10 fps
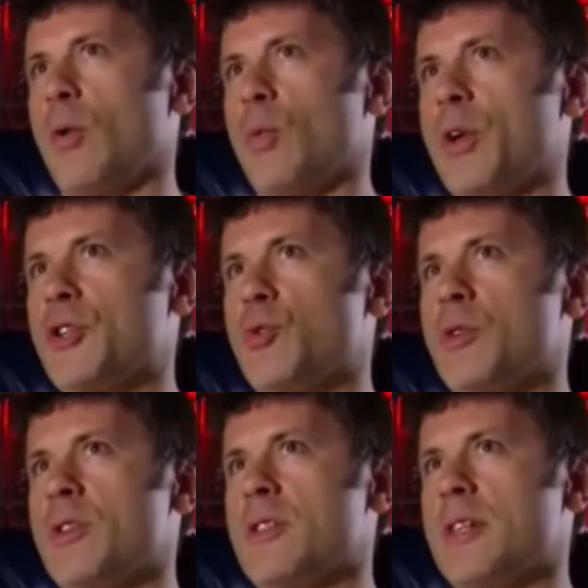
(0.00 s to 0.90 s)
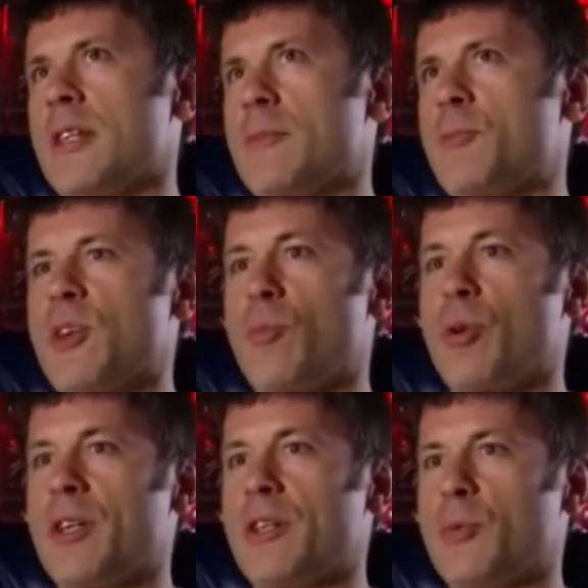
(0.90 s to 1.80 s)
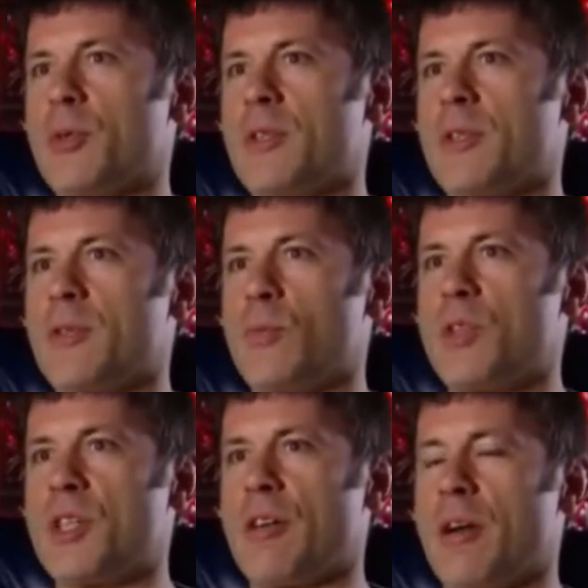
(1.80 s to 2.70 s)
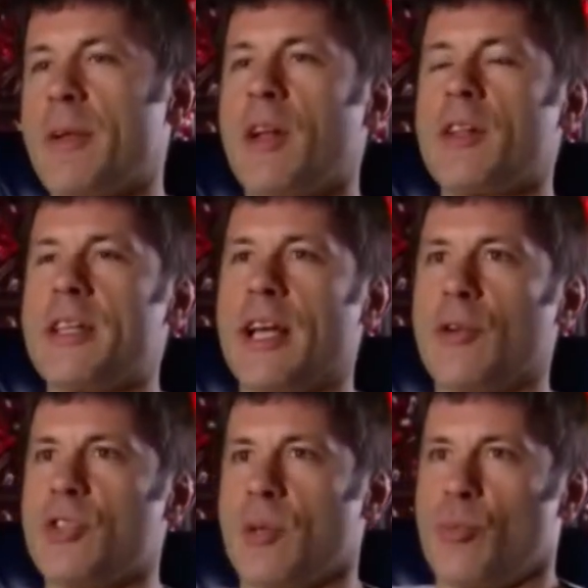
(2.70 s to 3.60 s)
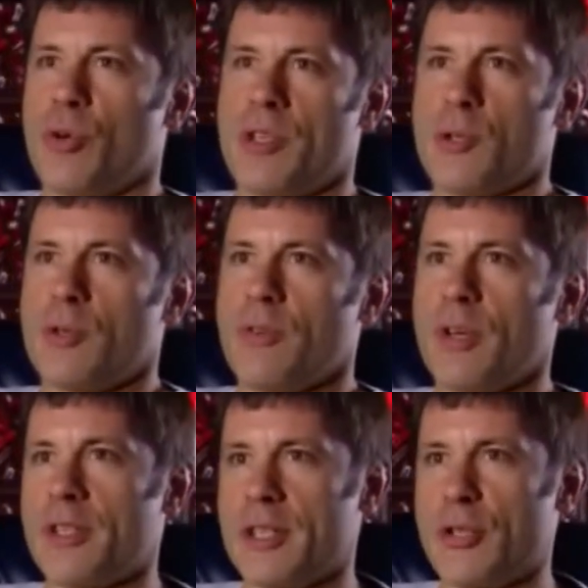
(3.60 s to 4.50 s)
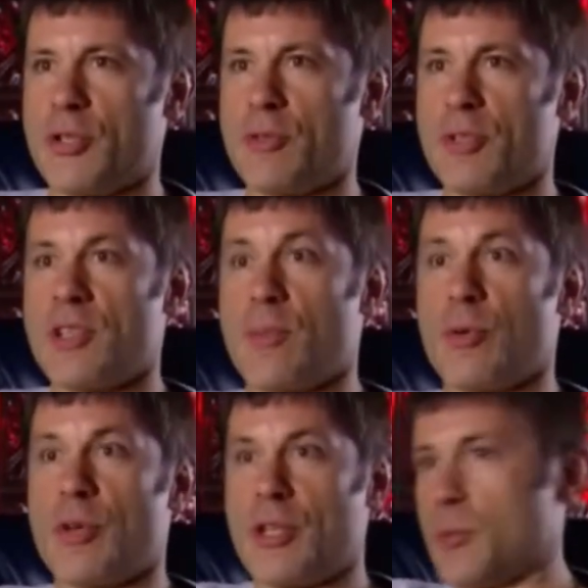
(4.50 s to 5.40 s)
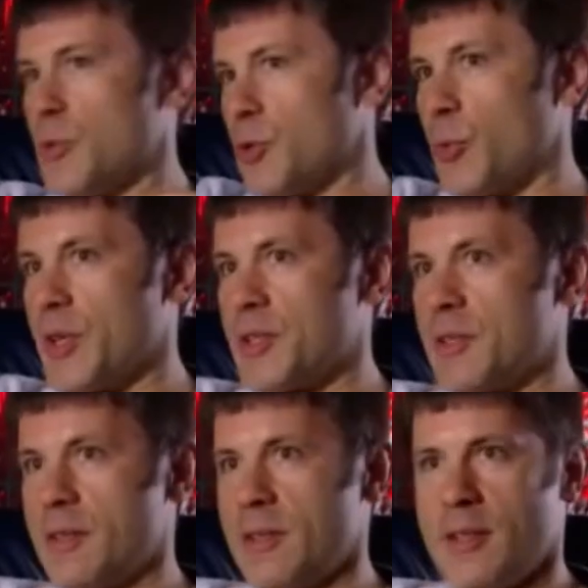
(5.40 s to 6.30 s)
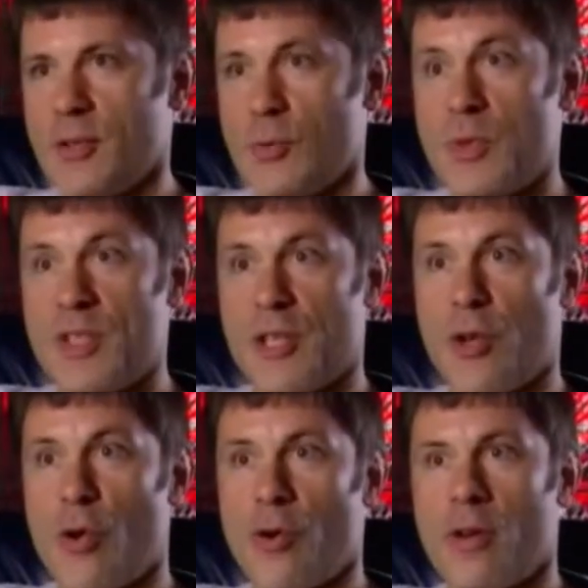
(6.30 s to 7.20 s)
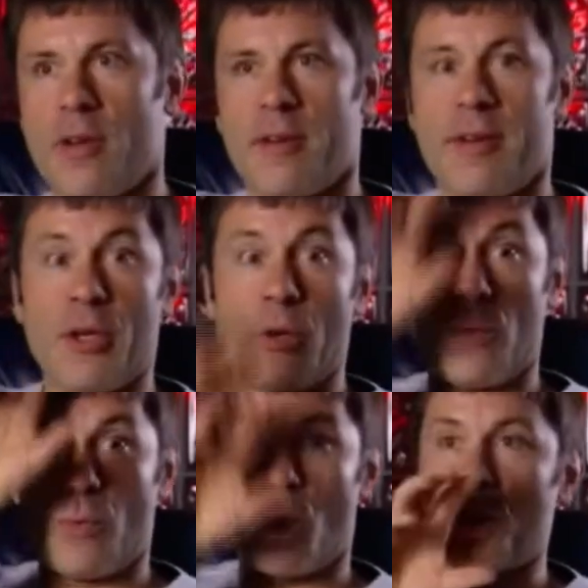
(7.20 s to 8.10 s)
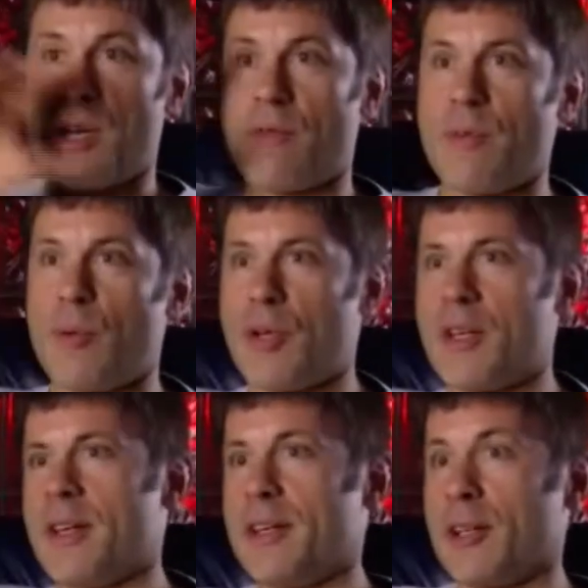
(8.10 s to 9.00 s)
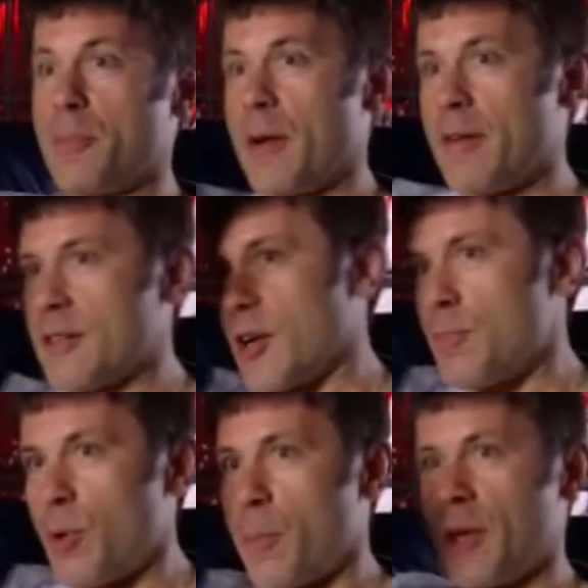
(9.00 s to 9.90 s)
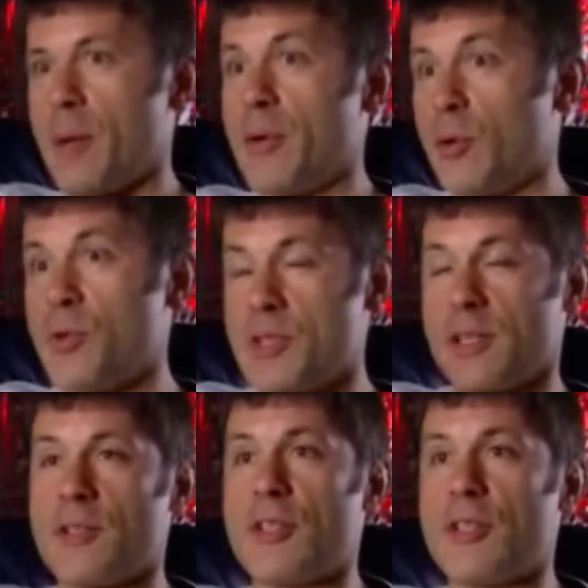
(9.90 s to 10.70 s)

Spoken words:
which was the submarine that was whizzing around, a bit like the Yellow Submarine sort of idea. This was a submarine that was always whizzing along, you know, watching everybody, little periscope popping up in all these little